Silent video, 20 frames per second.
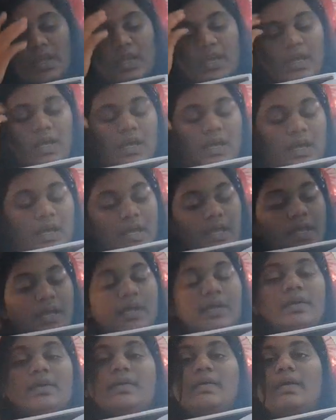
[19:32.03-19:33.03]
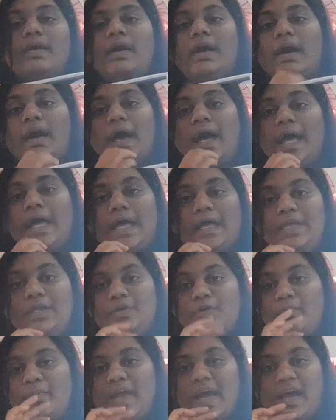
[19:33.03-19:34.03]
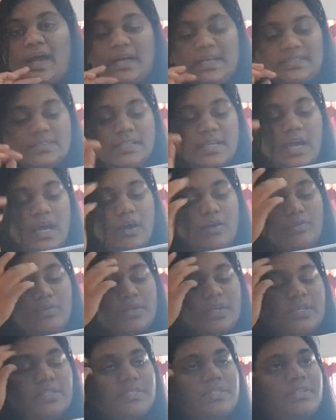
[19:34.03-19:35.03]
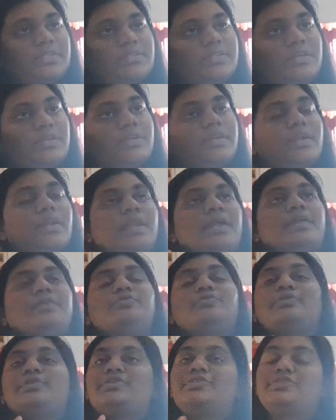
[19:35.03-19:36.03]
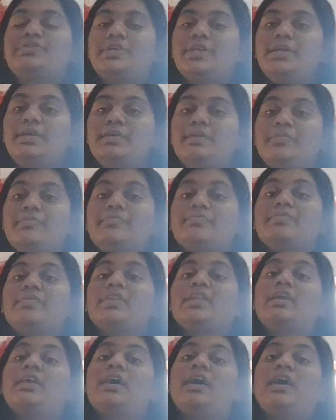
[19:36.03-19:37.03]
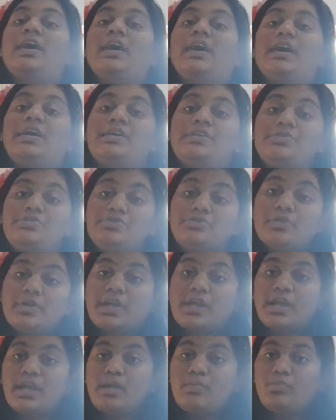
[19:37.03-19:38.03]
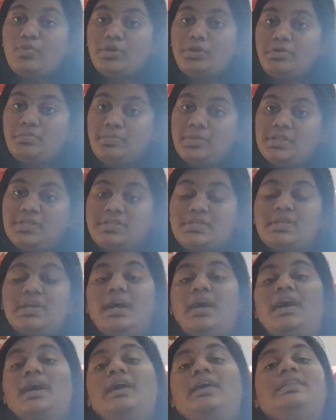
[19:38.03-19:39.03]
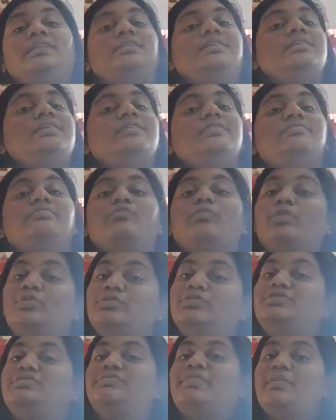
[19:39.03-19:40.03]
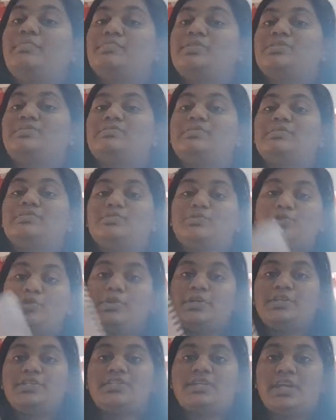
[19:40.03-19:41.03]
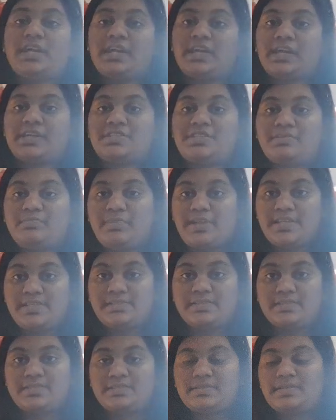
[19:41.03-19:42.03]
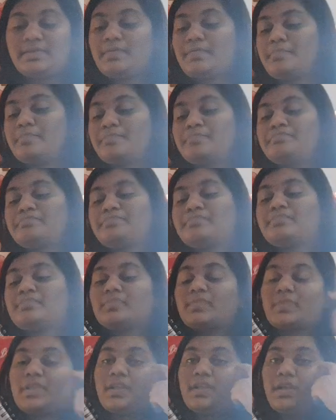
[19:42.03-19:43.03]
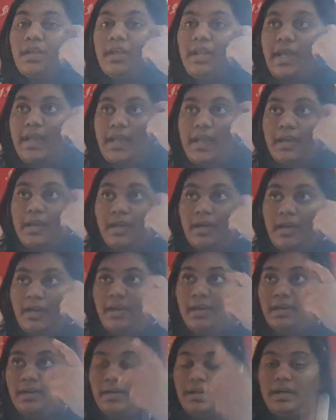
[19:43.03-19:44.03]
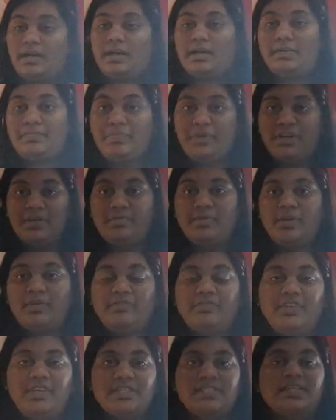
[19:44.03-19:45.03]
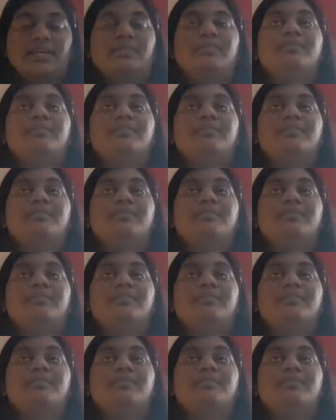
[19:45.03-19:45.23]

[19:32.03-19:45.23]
Uh, you may ask, how does it relate to history? Historical monuments are the most famous tourist attraction places, like Pyramid of Giza